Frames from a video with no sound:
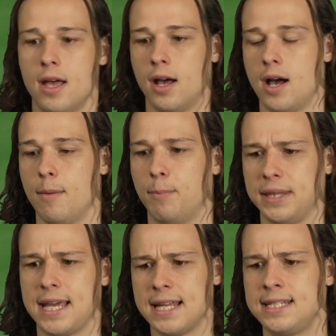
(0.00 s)
But
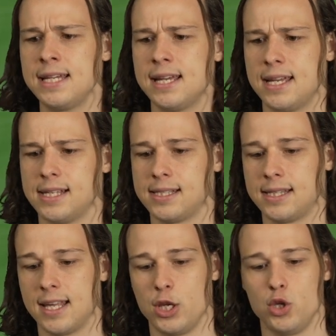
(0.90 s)
the idea is
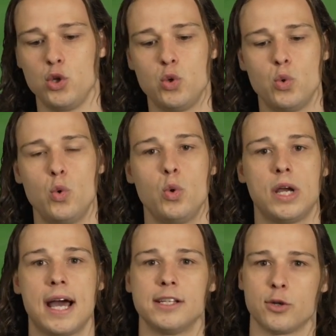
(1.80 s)
that you
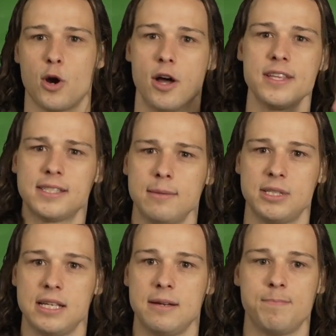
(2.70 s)
guys are on the same
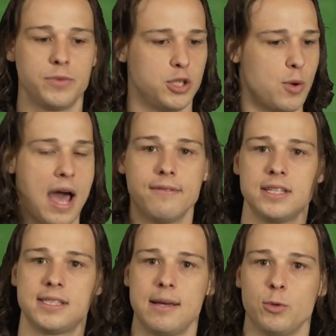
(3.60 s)
team, you have the
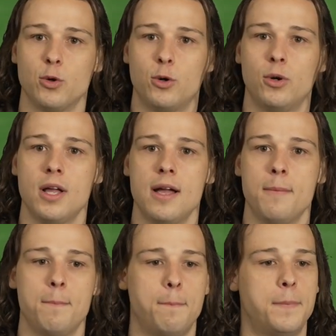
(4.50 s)
same goal,
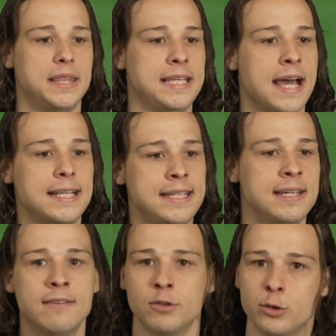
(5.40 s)
but the
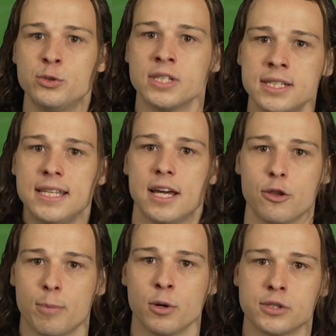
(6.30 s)
idea of losing to the
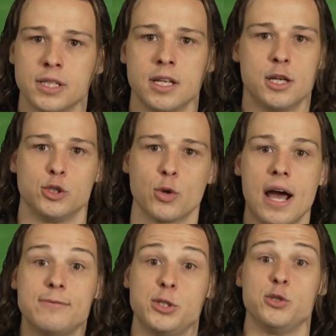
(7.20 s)
other person
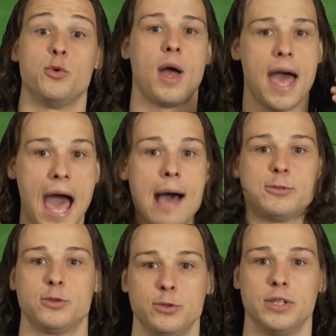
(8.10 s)
drives you
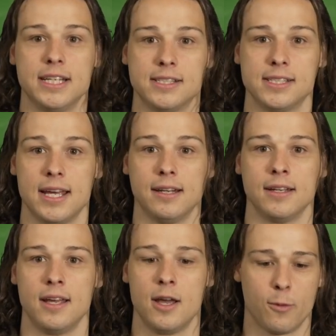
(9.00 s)
absolutely insane,
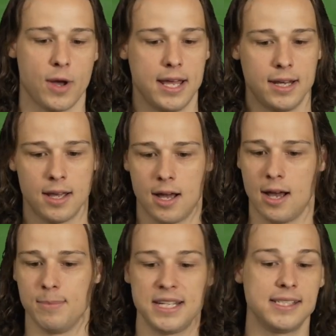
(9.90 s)
right?
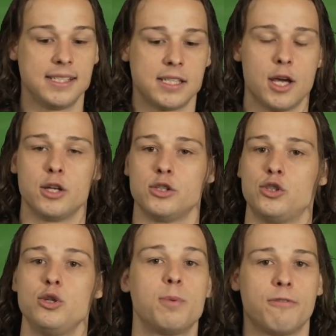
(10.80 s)
This is
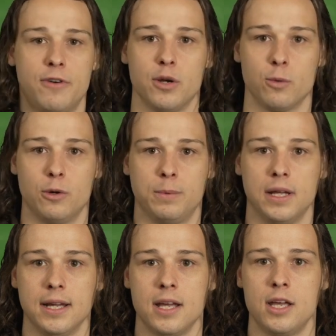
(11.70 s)
super fun to role
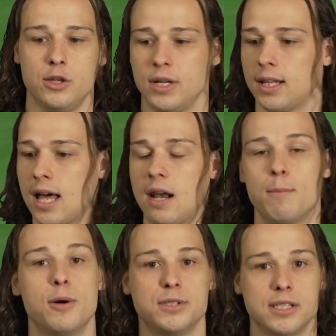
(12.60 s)
play. You get a lot of
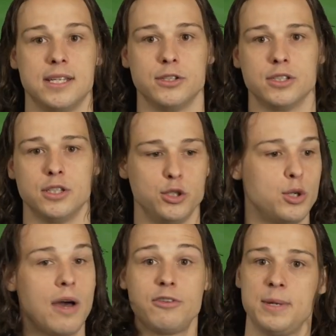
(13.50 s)
moments of tension. You
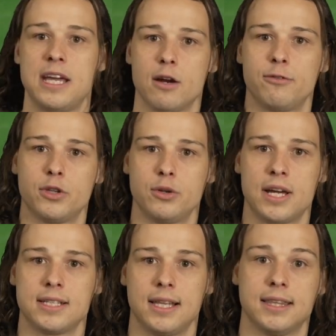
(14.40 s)
do have to be careful though
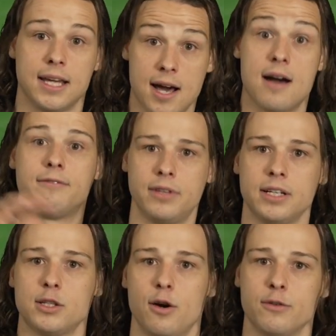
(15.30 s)
not to let the
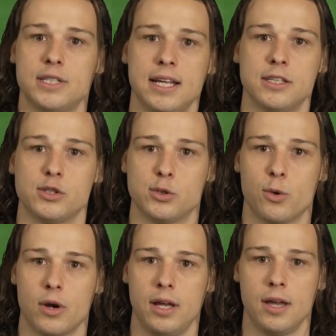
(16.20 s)
conflict overtake the
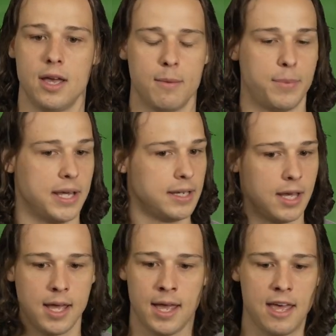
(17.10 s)
story, but
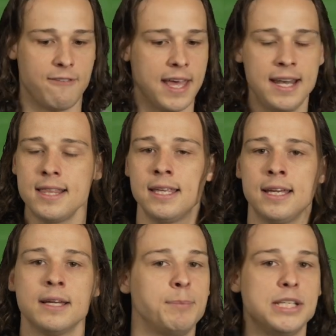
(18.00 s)
if anything
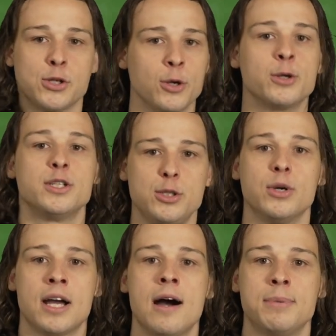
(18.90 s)
can be turned into a
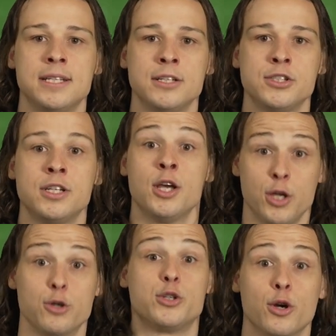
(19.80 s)
competition,
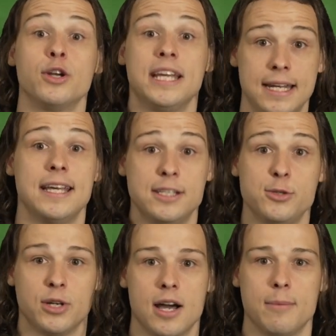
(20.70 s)
you're turning it
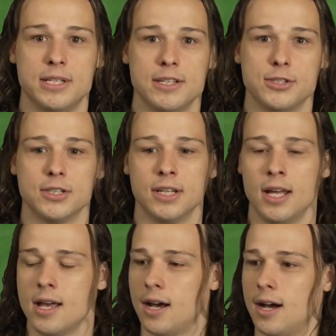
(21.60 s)
into a competition.
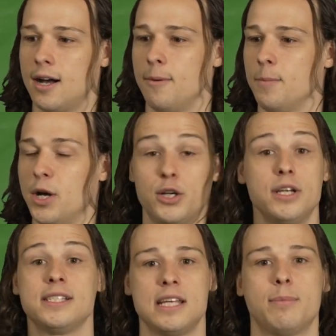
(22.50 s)
A good
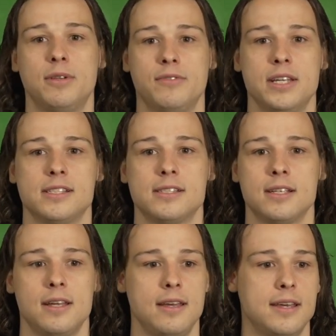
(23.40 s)
example of this
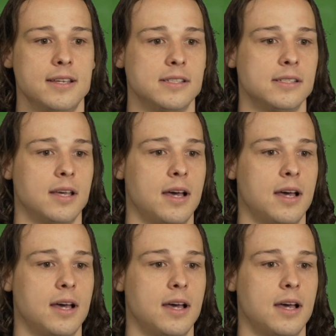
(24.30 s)
is